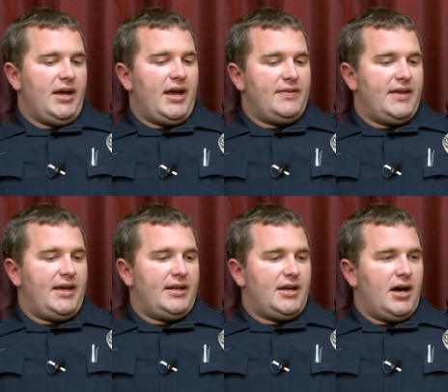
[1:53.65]
And
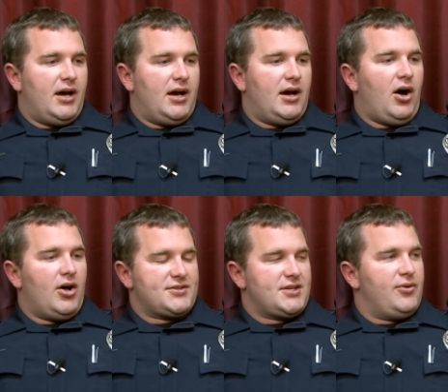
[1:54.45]
then
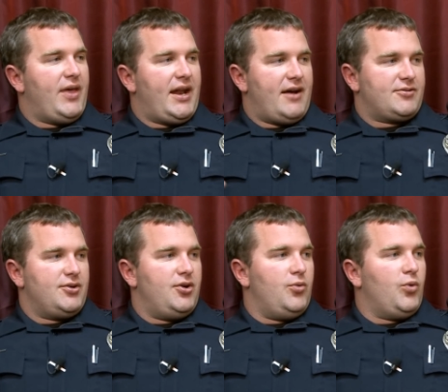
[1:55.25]
also that
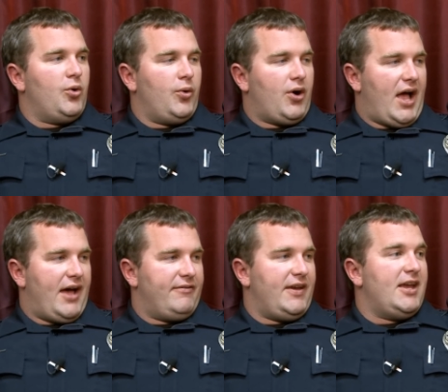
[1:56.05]
afternoon, we will
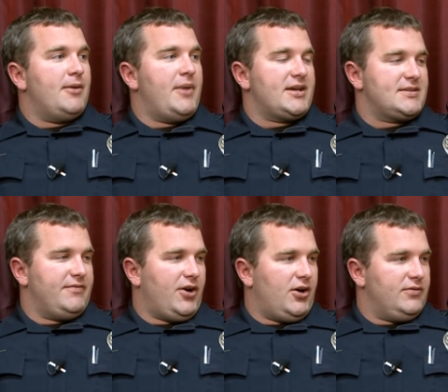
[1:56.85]
have EMS
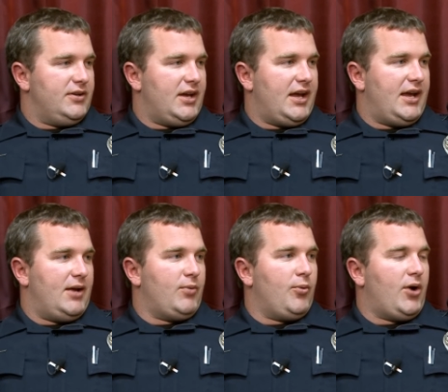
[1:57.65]
involved,
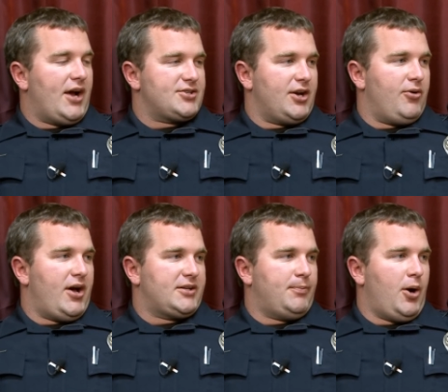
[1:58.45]
and we will actually go
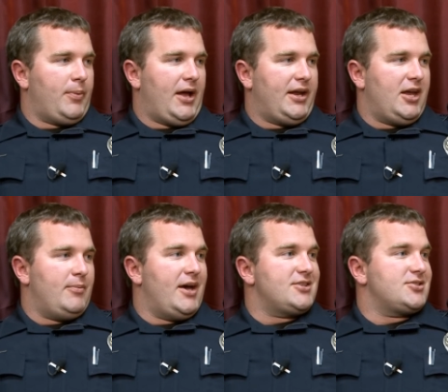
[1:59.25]
out to Pope County
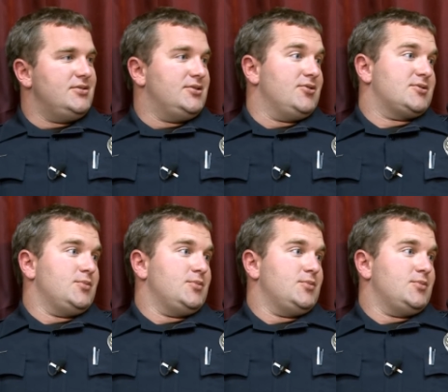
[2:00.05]
EMS, do